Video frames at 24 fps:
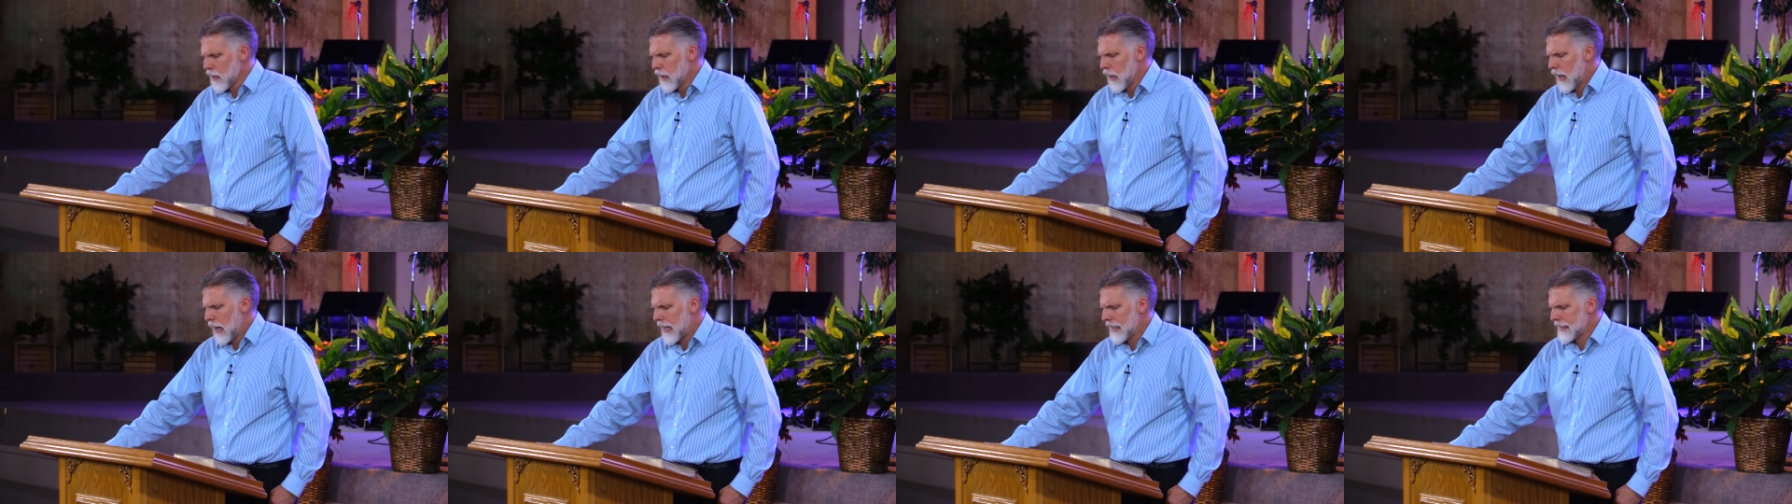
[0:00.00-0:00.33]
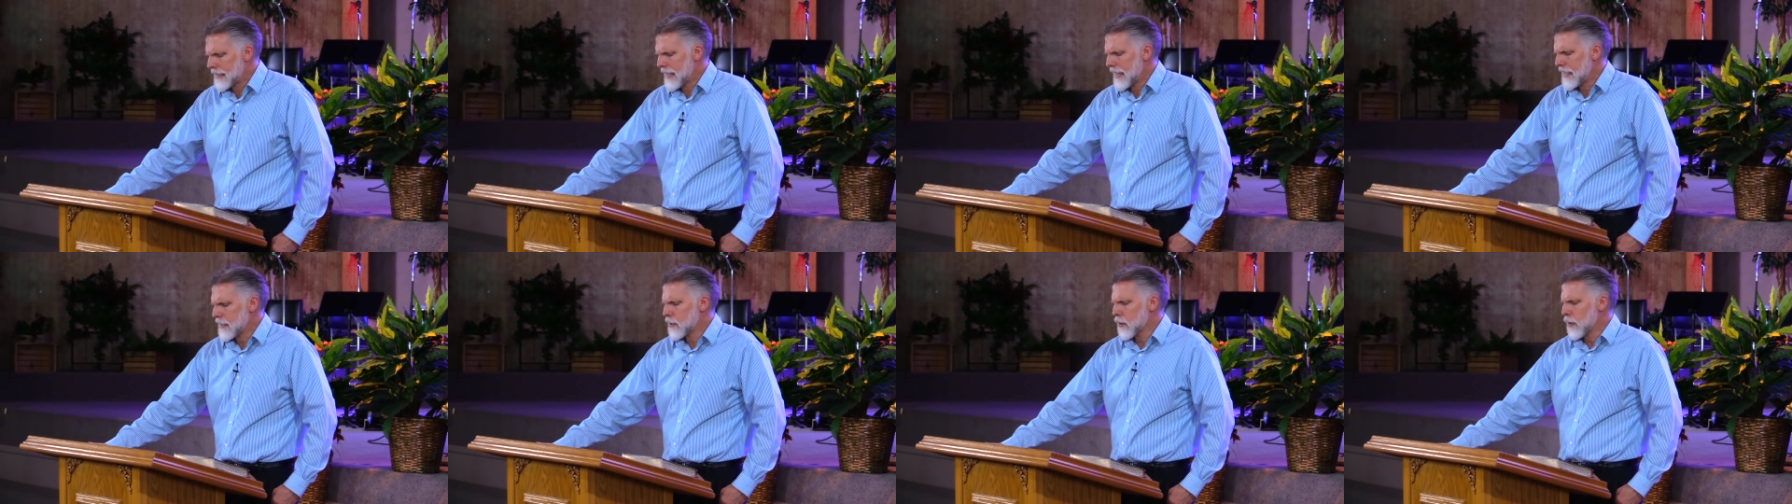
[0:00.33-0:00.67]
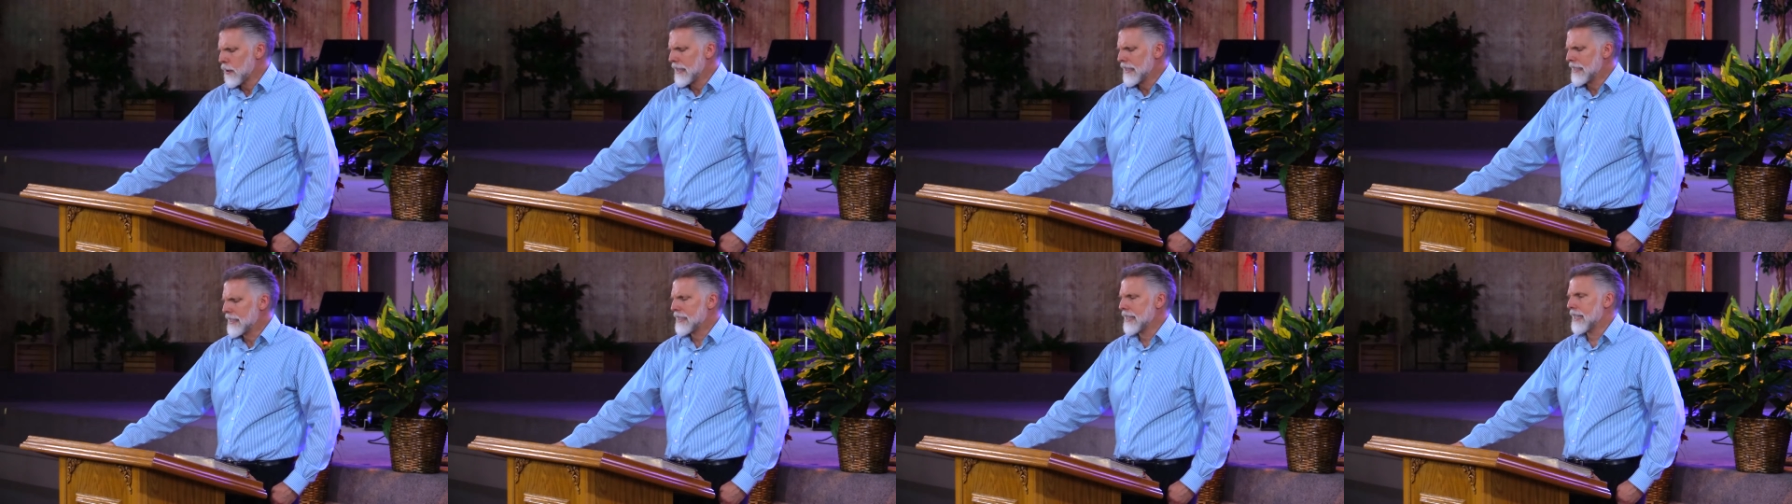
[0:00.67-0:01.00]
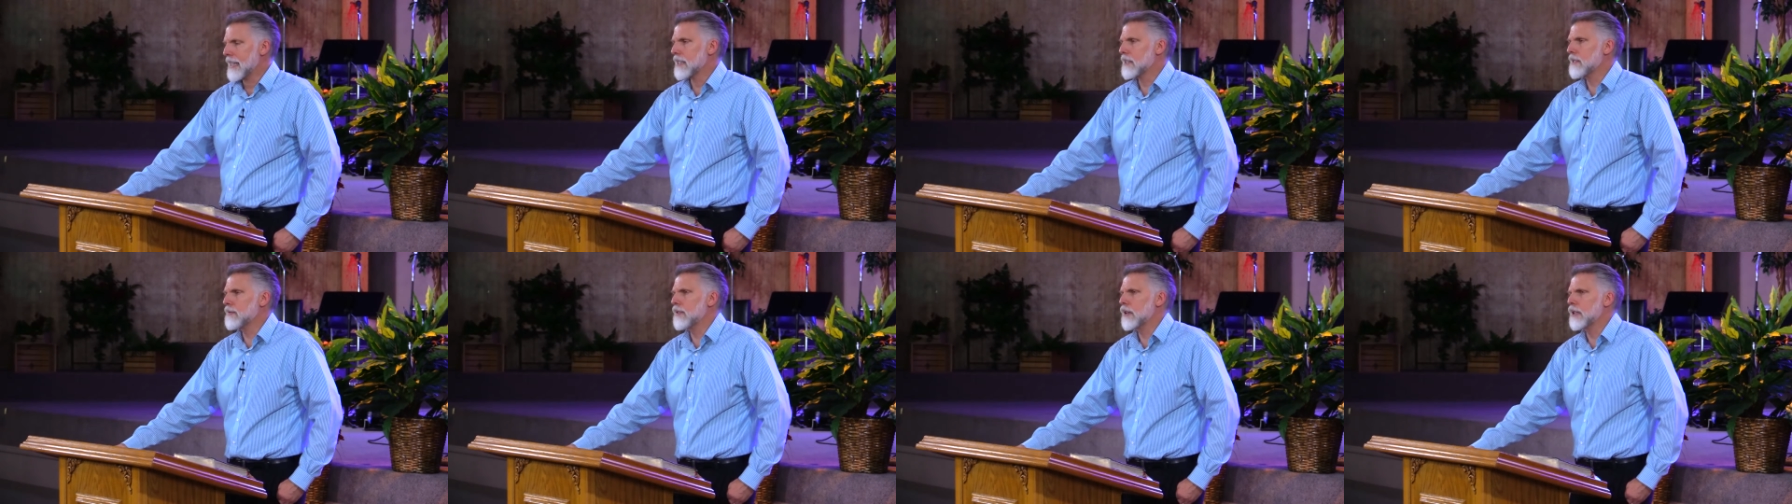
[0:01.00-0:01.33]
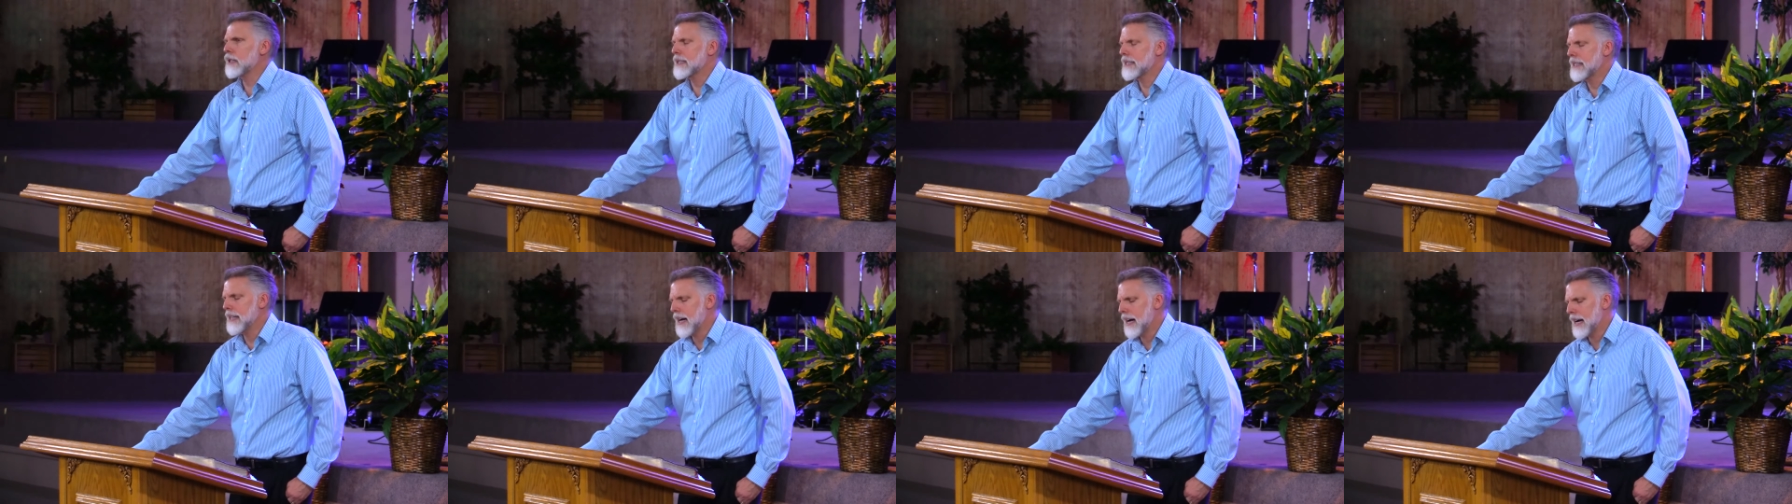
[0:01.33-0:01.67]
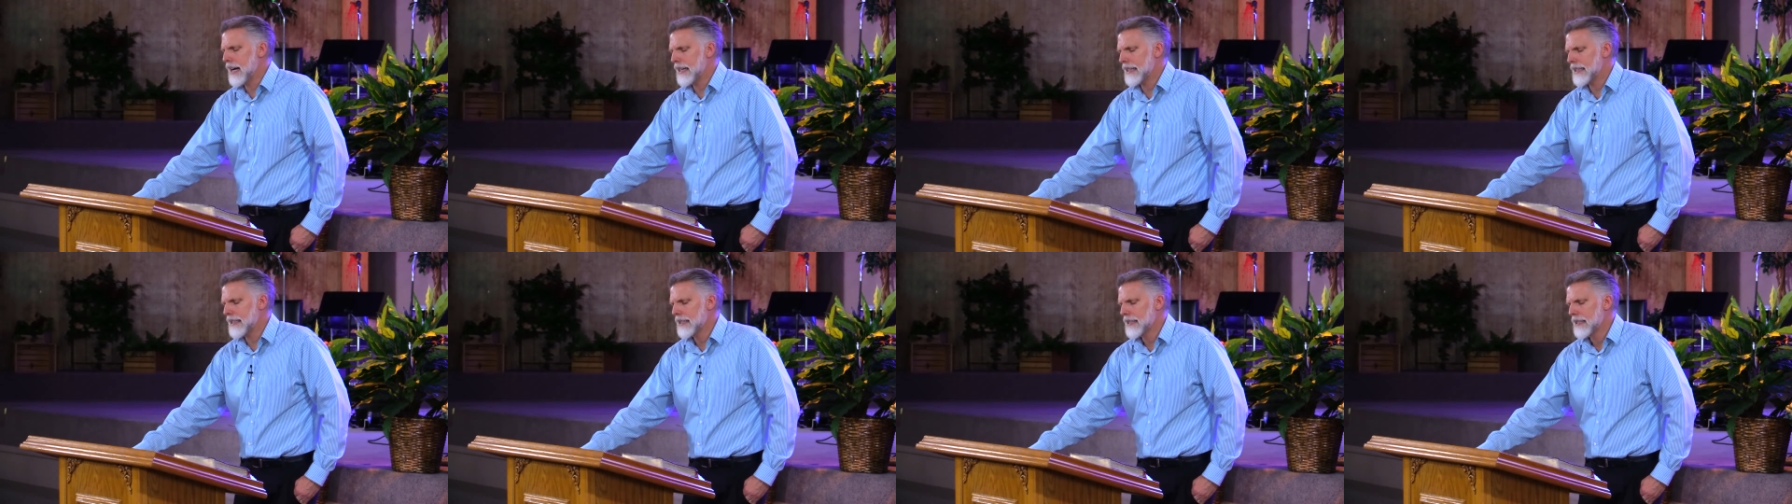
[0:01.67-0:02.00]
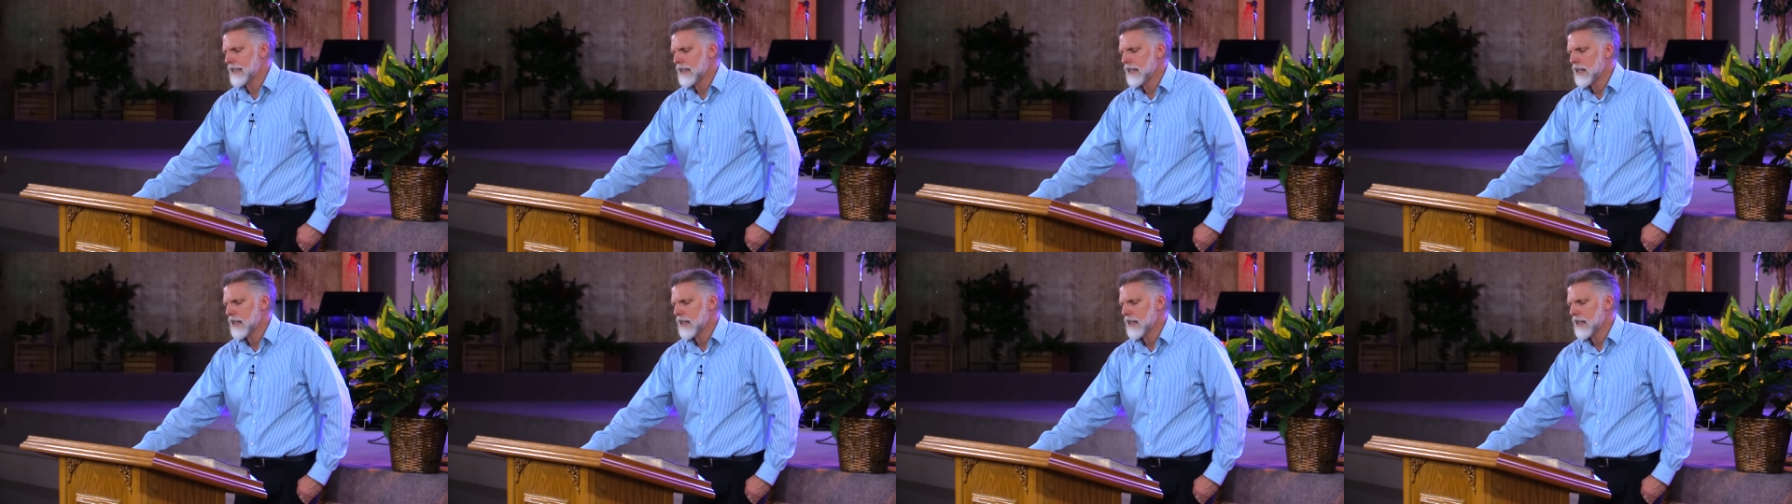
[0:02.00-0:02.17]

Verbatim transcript: Isaiah 26, verse 9